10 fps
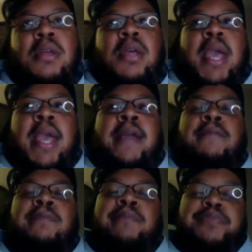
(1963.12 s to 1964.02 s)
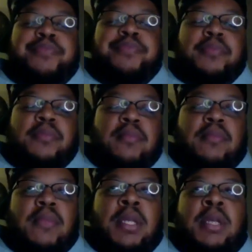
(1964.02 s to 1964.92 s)
And
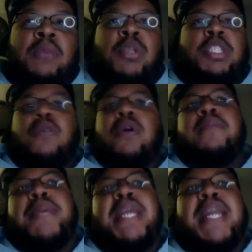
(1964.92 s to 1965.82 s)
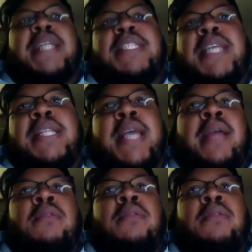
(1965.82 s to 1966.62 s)
with Joel Embiid, I just think that